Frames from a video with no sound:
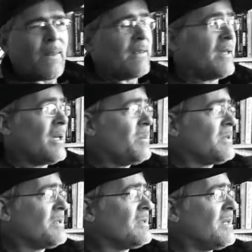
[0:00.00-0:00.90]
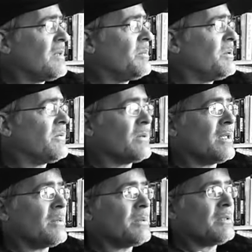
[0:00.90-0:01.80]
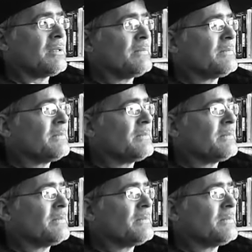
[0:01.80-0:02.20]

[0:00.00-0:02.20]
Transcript: The campus is not a beautiful campus.